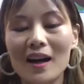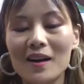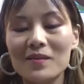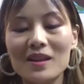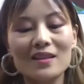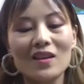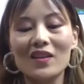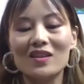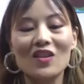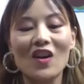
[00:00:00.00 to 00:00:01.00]
He's on
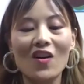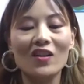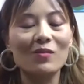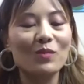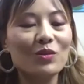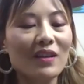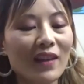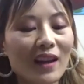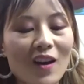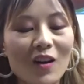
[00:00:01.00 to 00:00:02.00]
the song, the music
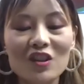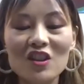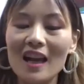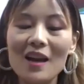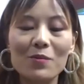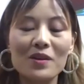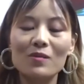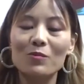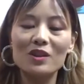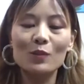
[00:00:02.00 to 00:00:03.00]
video. Tonight, we're
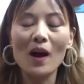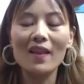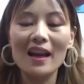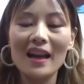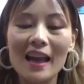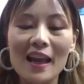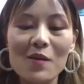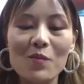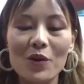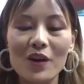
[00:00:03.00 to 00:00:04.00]
spotlighting him.
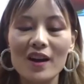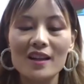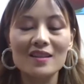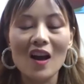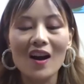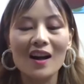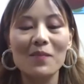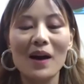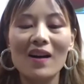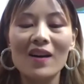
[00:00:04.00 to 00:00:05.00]
We're going to talk
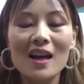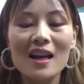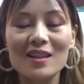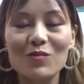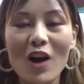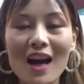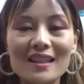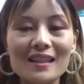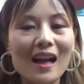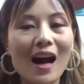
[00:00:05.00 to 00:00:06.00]
about his rise
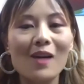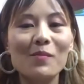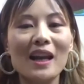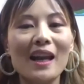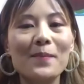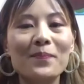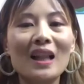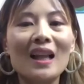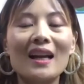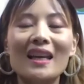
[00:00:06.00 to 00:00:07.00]
in comedy.
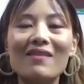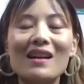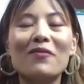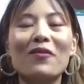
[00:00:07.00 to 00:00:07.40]
Give it up for